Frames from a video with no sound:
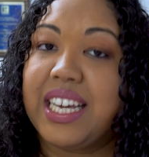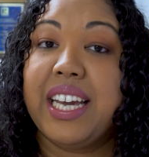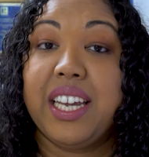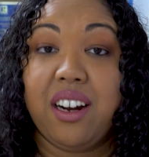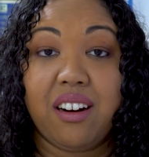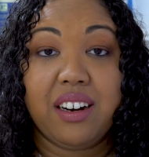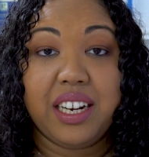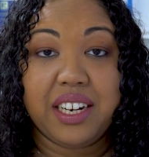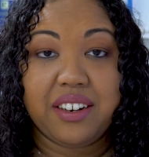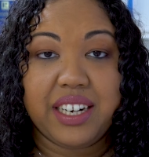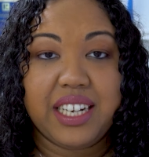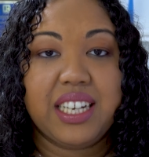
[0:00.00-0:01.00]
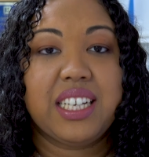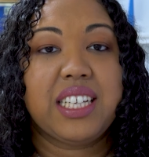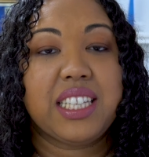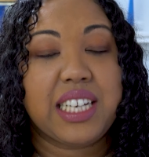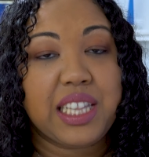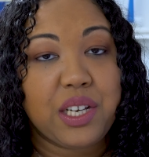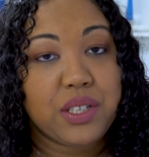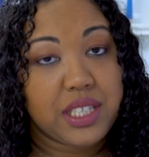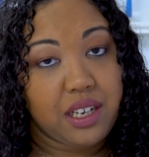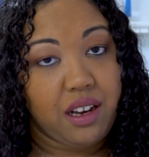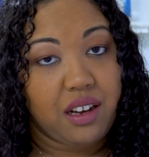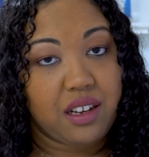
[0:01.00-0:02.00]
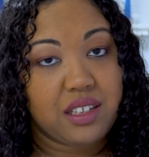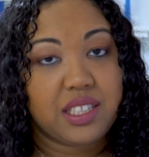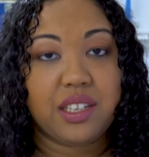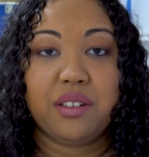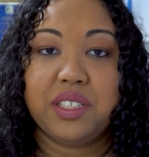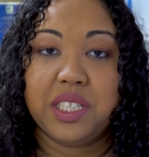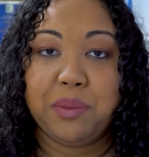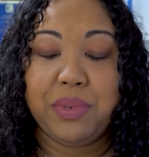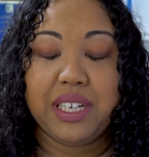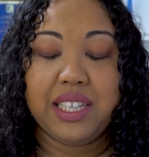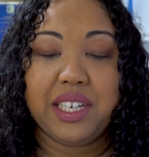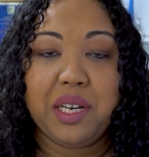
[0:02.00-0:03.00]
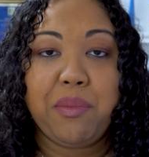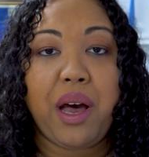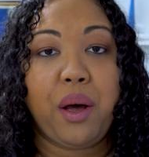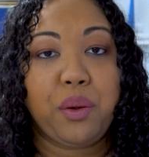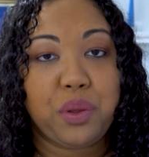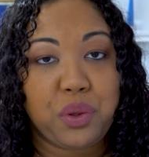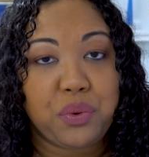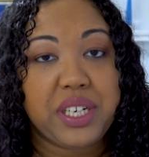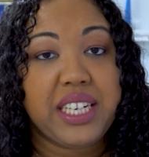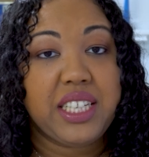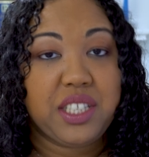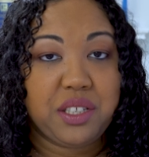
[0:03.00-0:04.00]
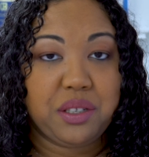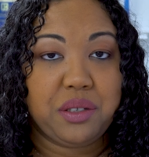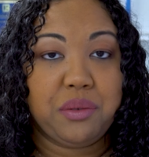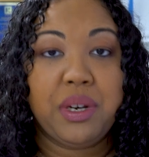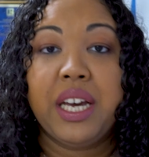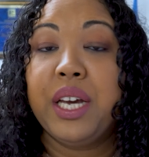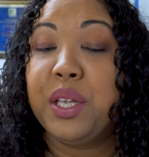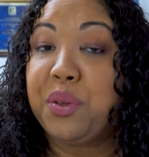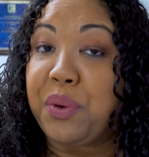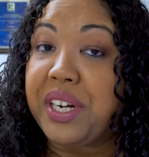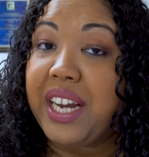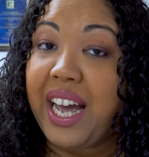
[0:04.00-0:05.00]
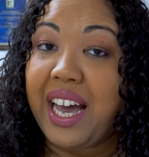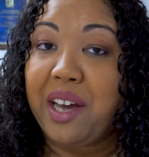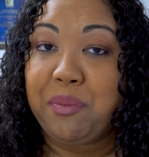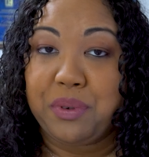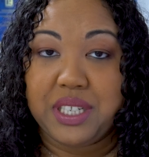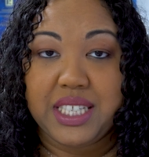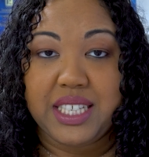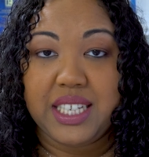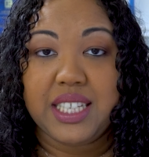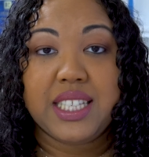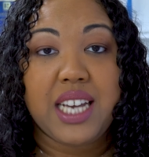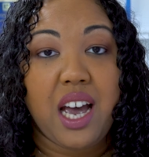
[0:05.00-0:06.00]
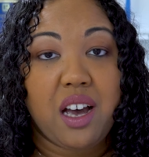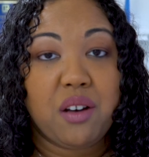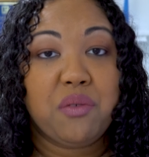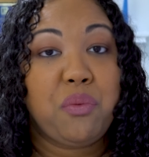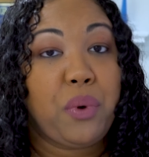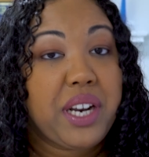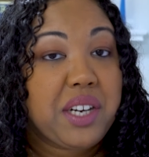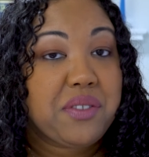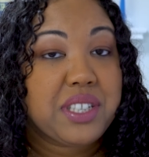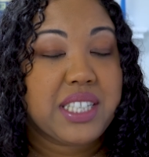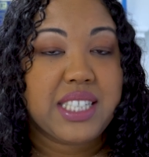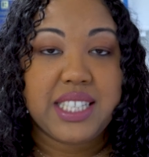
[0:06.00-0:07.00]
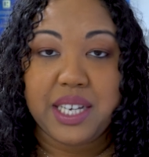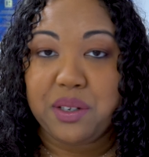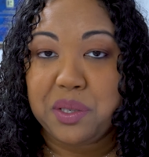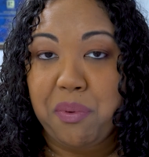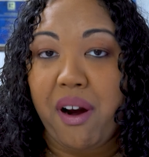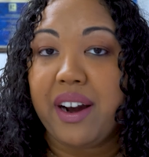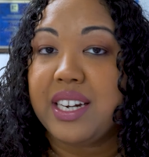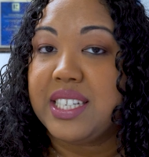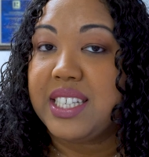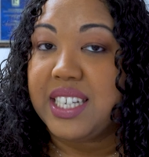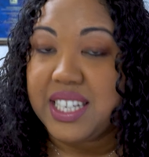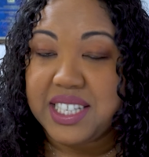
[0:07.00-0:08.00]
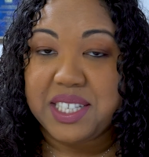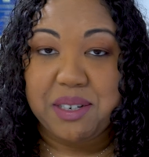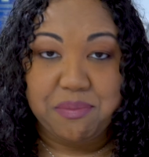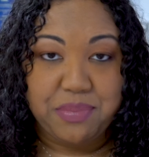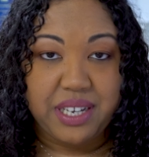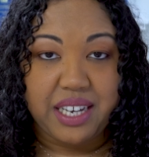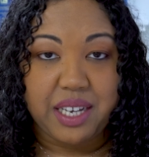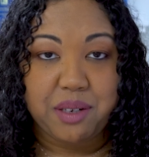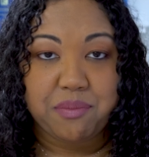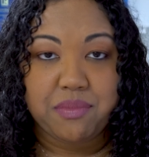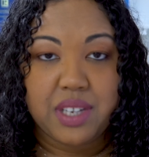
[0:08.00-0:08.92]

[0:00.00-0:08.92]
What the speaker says: In our area, the closing costs are typically about 3 to 3.5% of whatever the sales price ends up being.